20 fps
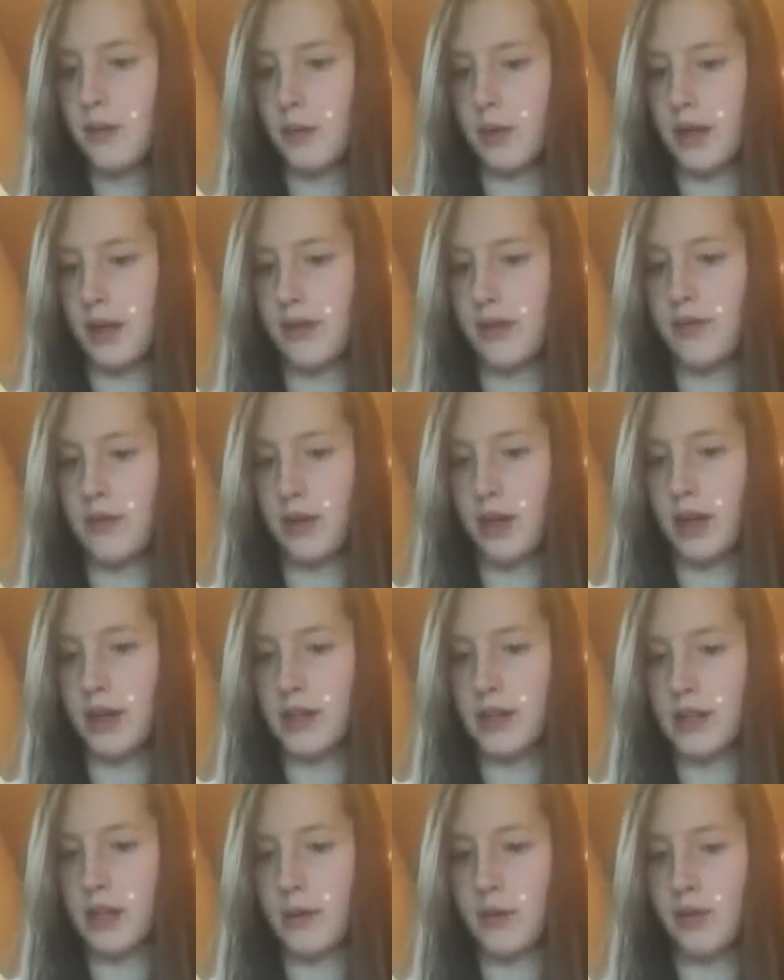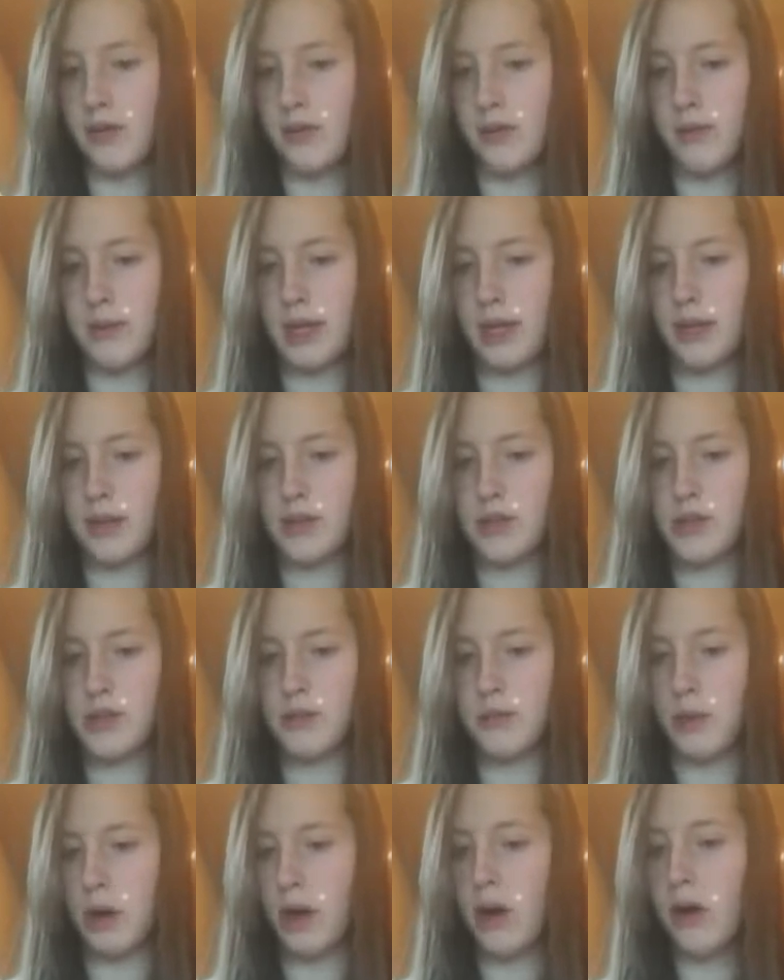What if you guys come over to my house
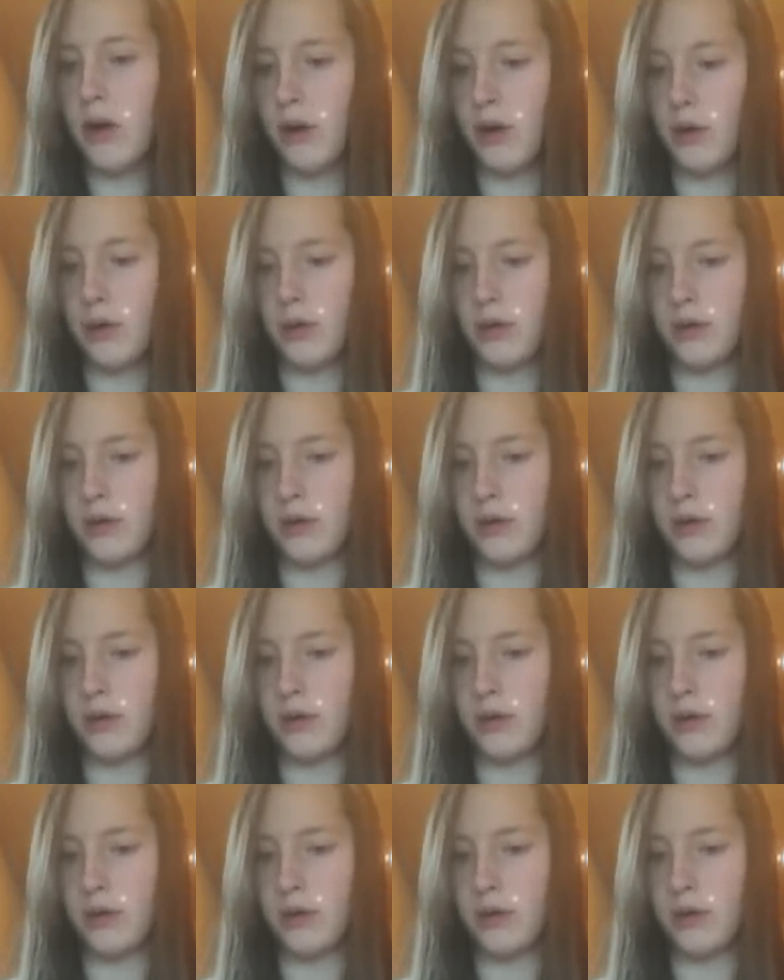tomorrow?